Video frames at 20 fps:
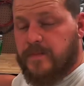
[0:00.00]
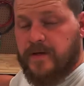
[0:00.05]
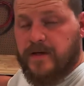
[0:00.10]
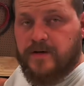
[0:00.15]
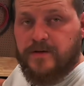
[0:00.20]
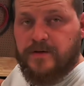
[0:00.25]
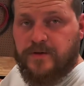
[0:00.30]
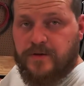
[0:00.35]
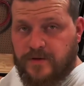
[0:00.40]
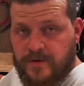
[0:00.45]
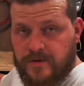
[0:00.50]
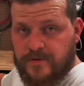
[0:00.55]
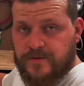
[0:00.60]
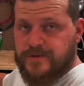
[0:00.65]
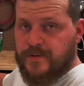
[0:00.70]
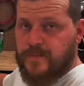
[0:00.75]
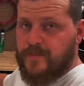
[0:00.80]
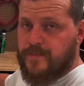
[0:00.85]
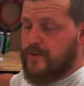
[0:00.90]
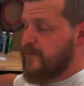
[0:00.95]
be a
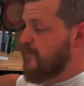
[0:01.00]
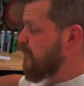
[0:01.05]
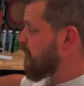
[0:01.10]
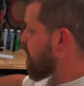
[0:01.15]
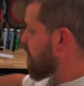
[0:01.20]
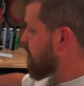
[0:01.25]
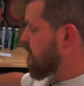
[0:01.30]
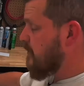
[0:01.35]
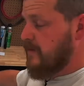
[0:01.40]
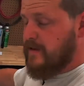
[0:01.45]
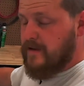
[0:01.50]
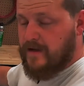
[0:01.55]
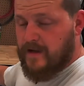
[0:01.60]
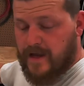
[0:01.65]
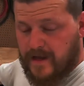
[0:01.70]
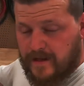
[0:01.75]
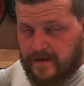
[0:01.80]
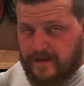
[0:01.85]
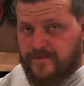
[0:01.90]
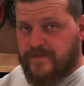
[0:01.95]
huge improvement,
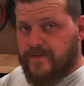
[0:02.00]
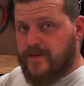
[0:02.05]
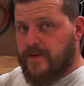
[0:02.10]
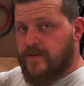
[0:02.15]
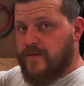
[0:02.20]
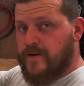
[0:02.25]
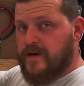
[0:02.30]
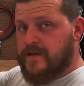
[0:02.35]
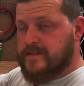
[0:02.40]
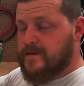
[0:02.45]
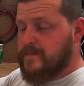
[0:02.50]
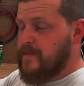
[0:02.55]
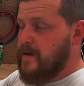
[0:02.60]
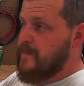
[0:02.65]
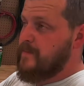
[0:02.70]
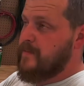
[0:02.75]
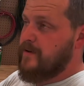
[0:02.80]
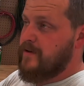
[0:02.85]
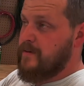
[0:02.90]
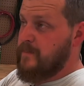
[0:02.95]
and if you ask
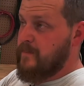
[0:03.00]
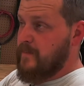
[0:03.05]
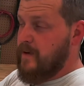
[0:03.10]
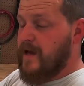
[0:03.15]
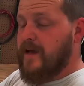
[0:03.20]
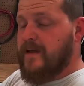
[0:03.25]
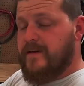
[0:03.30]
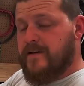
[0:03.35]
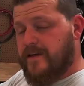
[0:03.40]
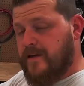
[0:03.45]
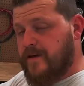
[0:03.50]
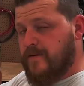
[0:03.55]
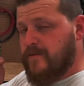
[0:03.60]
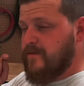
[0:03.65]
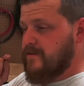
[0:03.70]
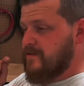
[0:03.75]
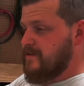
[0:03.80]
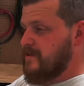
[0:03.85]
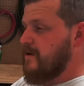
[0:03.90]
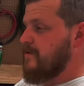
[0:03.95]
my buddy Matt, he
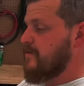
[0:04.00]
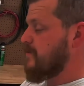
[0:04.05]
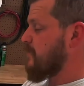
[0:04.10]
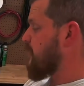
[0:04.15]
will tell